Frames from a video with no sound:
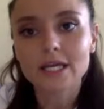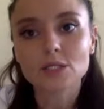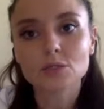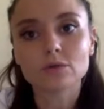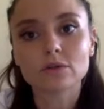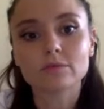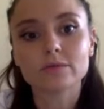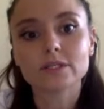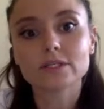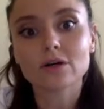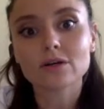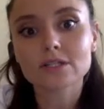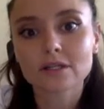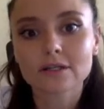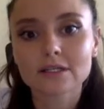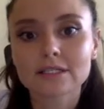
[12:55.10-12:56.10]
It will be
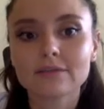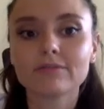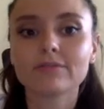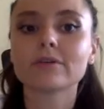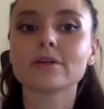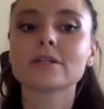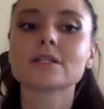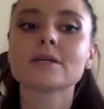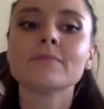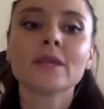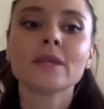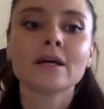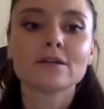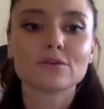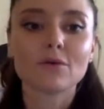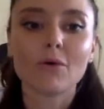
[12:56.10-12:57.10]
totally different
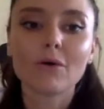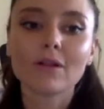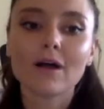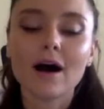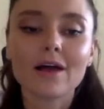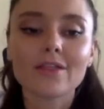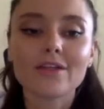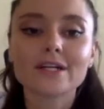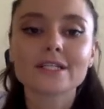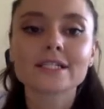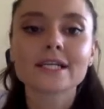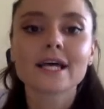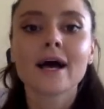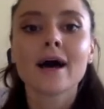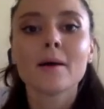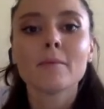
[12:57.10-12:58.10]
to all others,
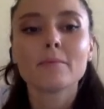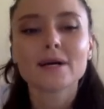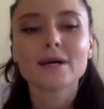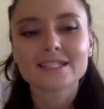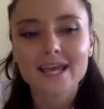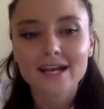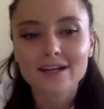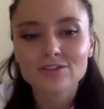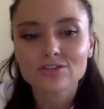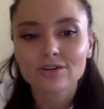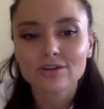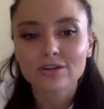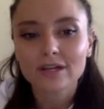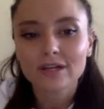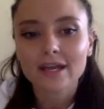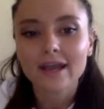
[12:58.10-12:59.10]
but
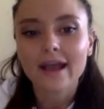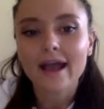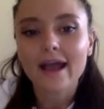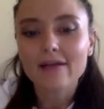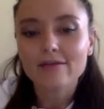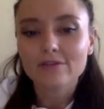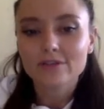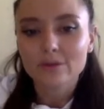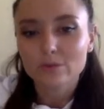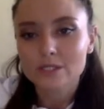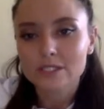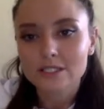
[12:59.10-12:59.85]
actually everything was